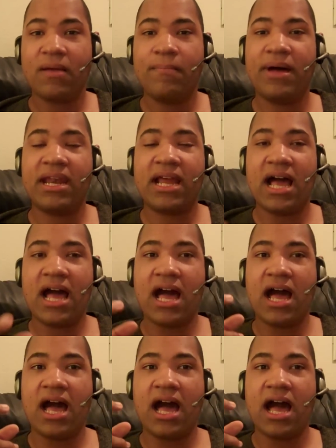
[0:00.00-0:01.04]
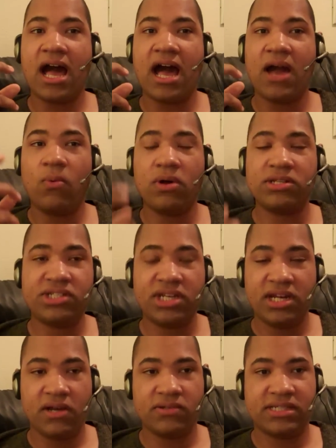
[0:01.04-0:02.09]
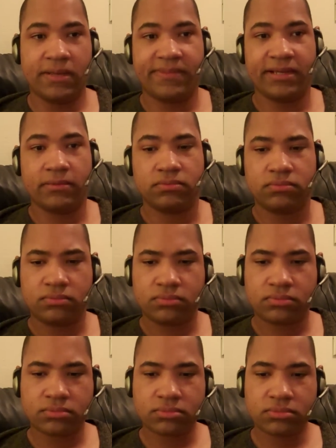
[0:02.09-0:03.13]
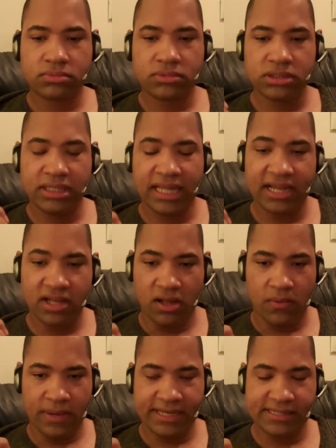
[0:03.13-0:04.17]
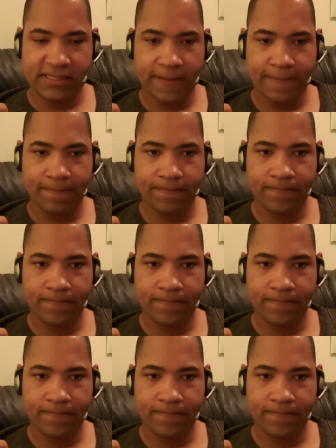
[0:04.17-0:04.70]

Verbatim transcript: But I want you to know something, like always.